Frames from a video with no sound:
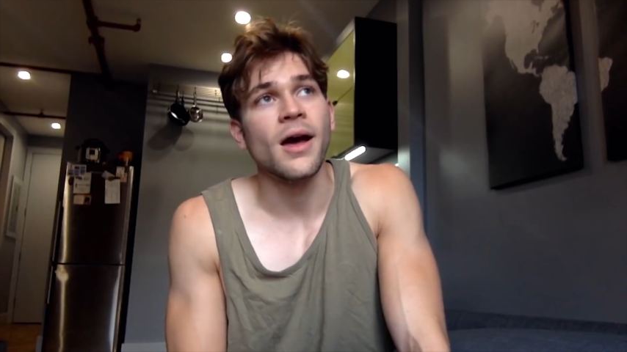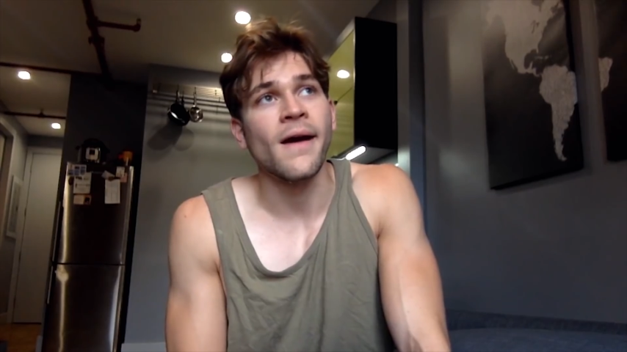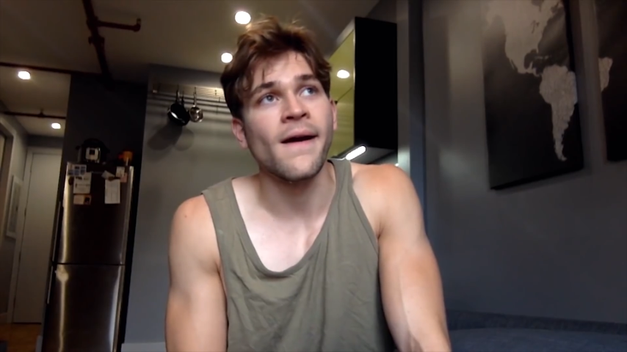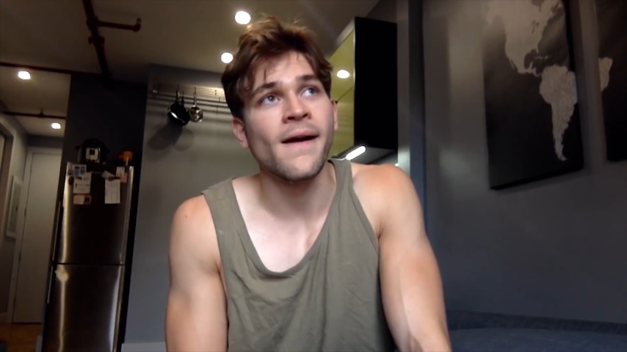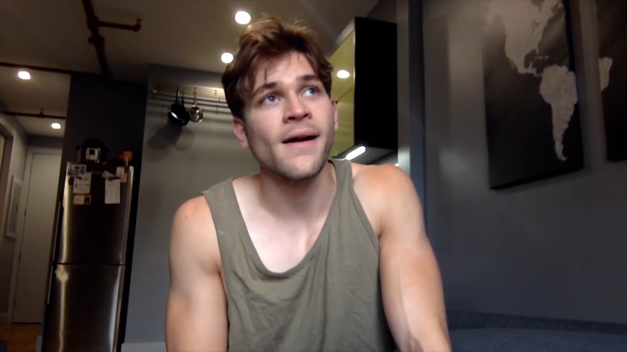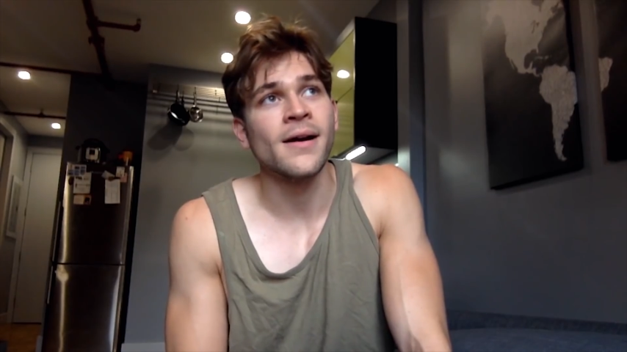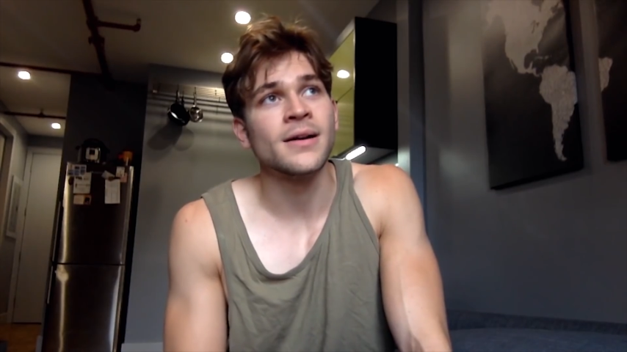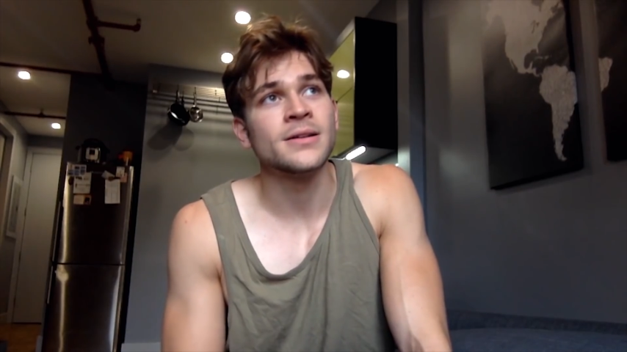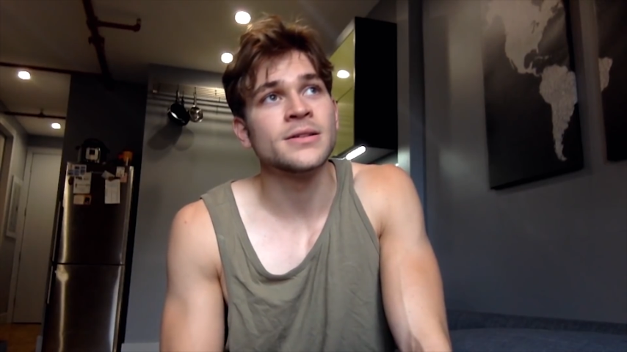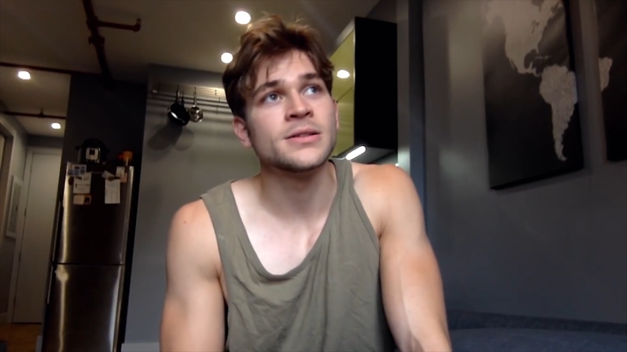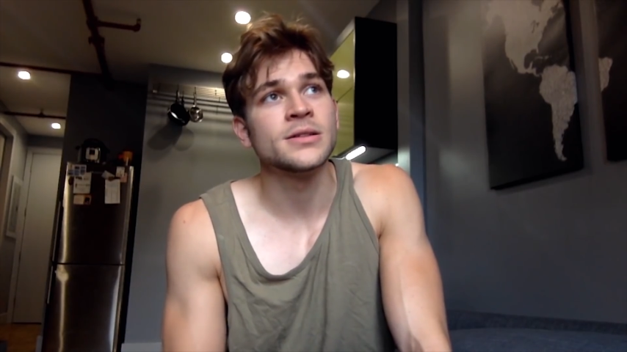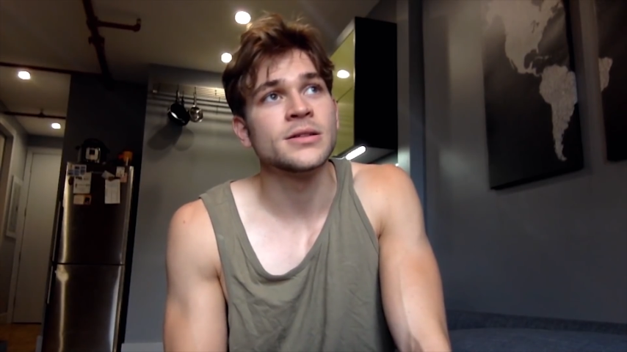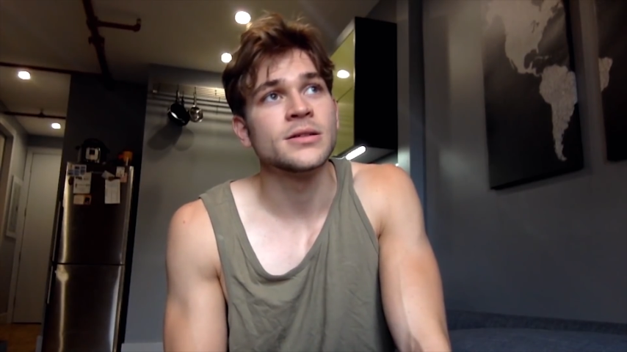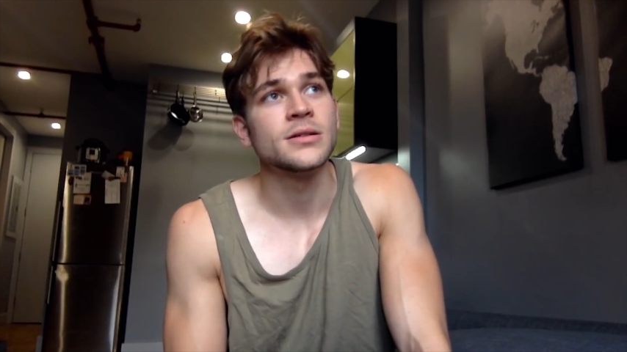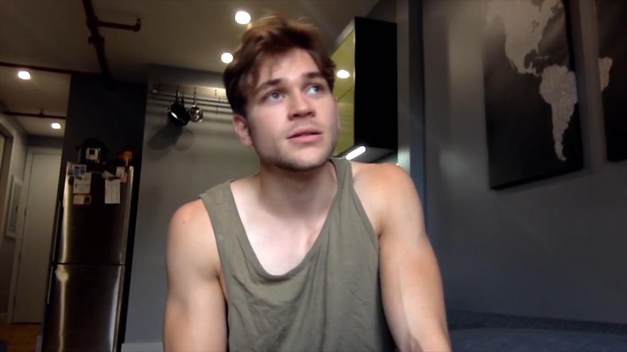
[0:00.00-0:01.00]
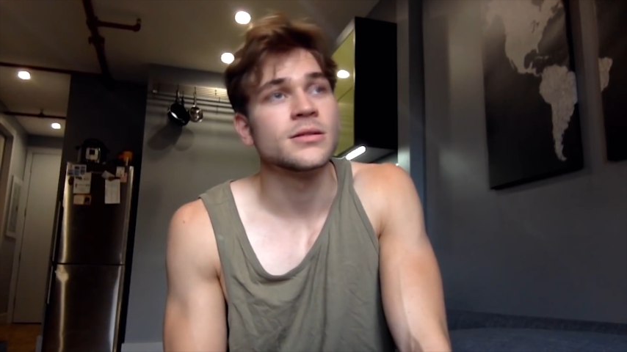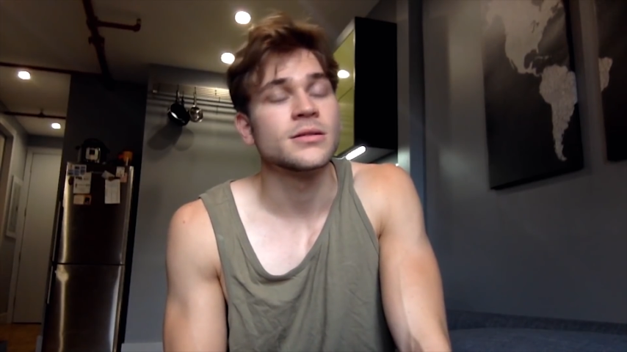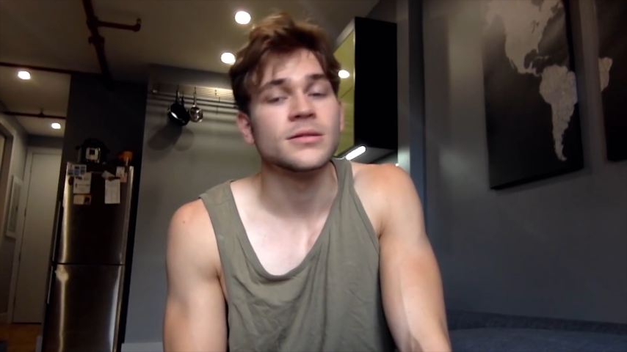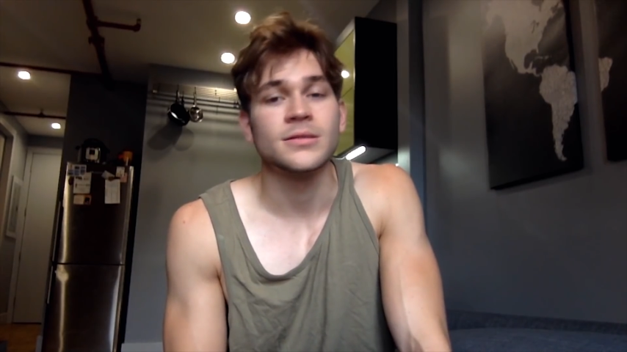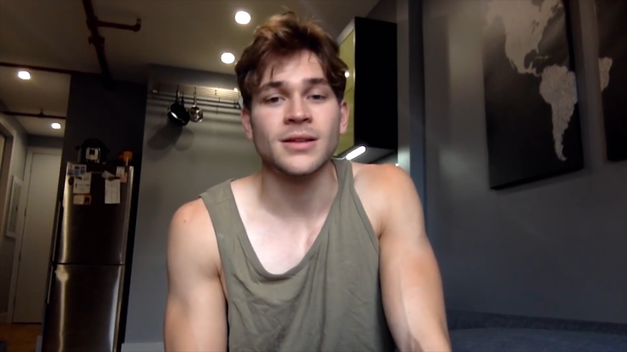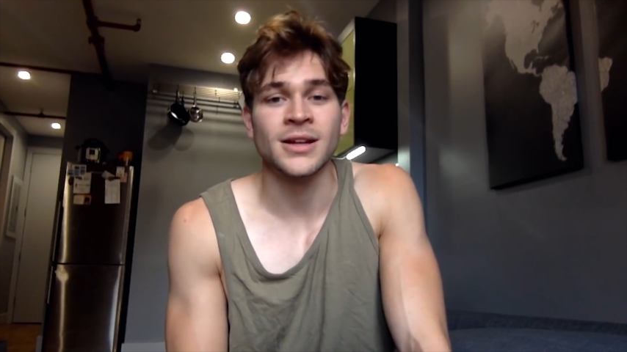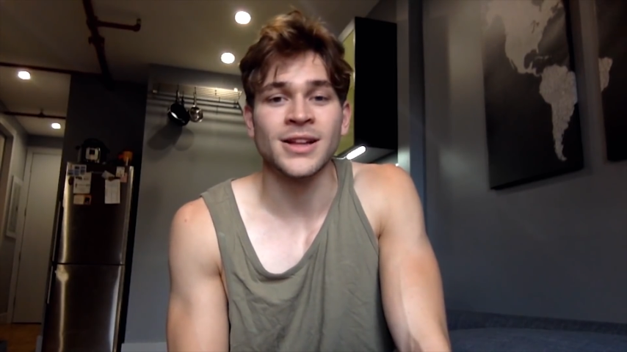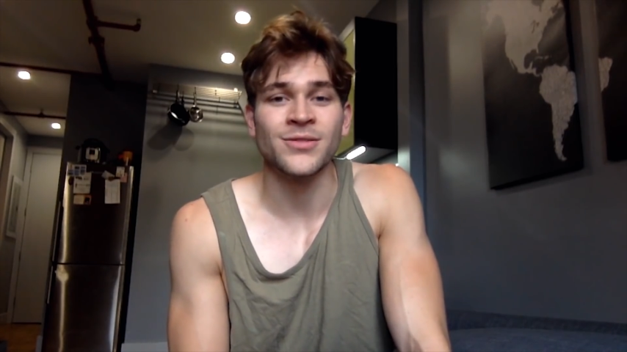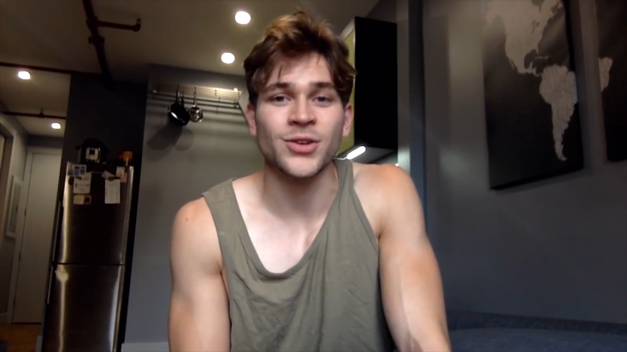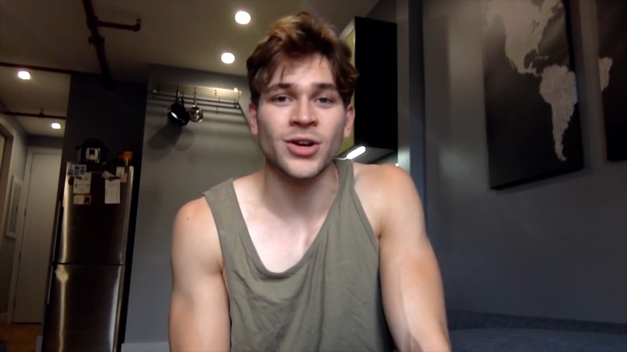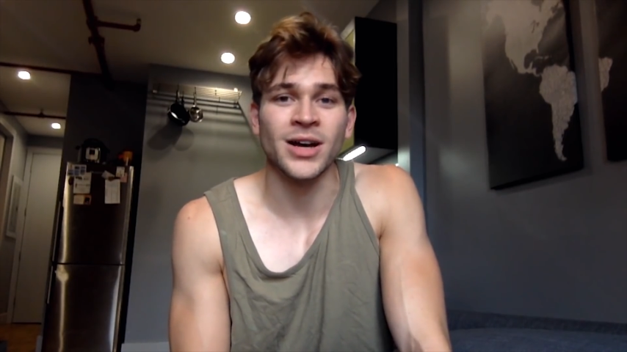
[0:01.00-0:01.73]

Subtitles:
And I love you